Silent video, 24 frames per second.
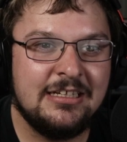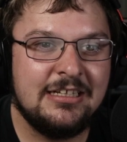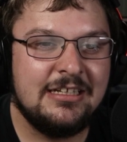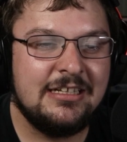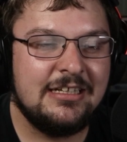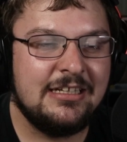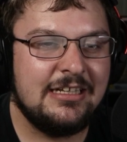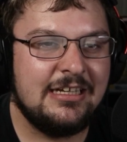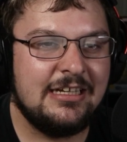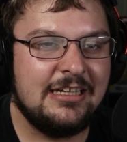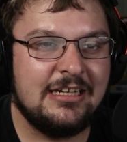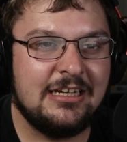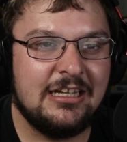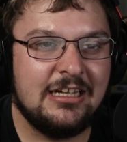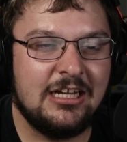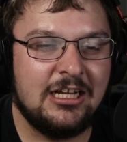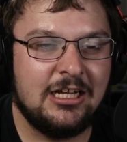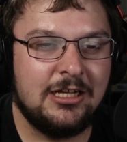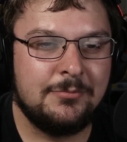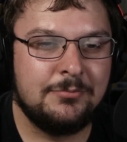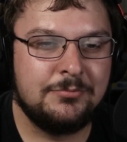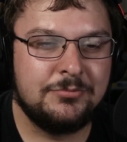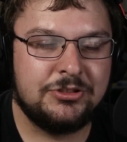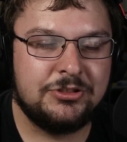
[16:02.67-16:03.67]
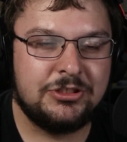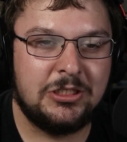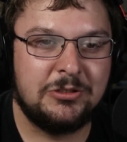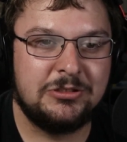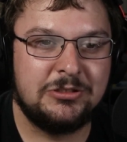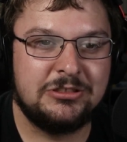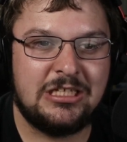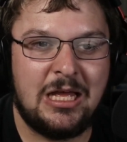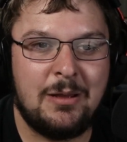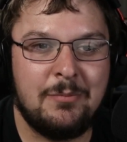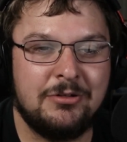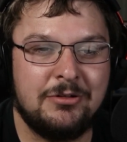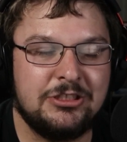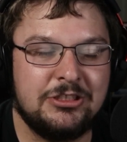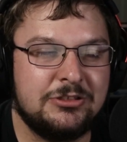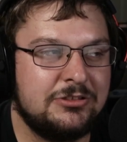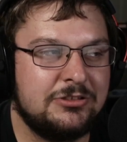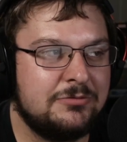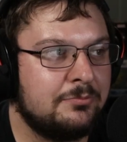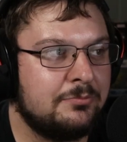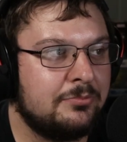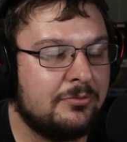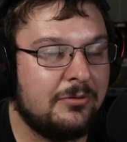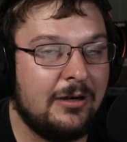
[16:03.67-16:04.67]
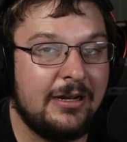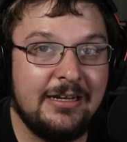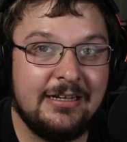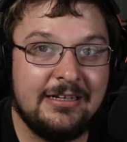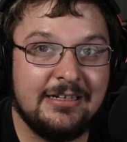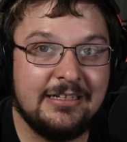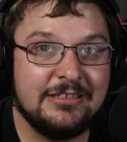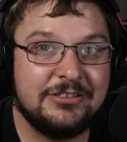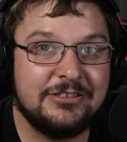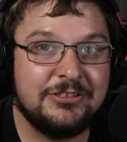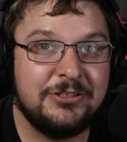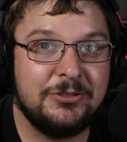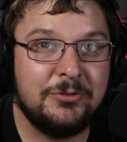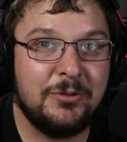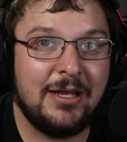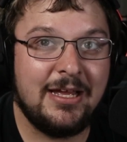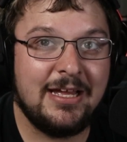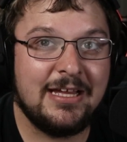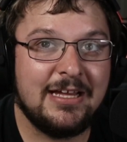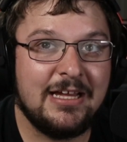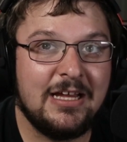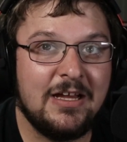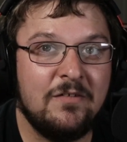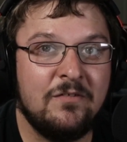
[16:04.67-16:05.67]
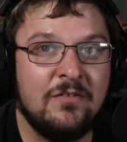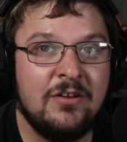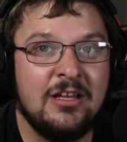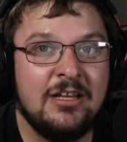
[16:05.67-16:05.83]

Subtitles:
It shows how much brightness you have,